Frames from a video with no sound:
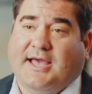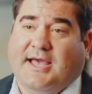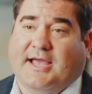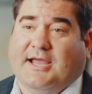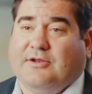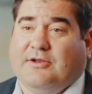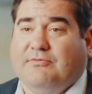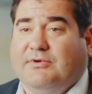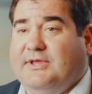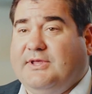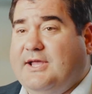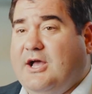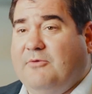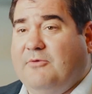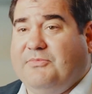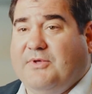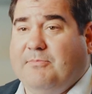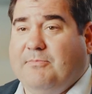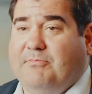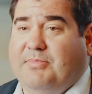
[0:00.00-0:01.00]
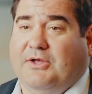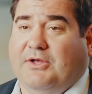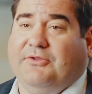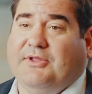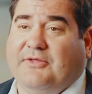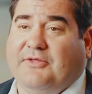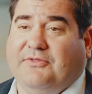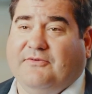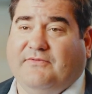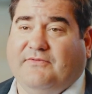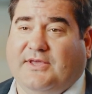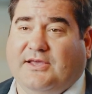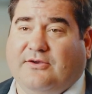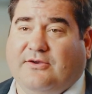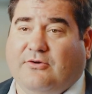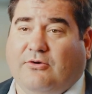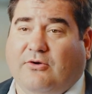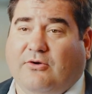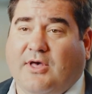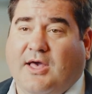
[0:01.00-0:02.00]
and can really help them build out the
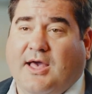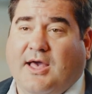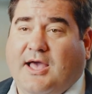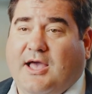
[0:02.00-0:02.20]
vehicle.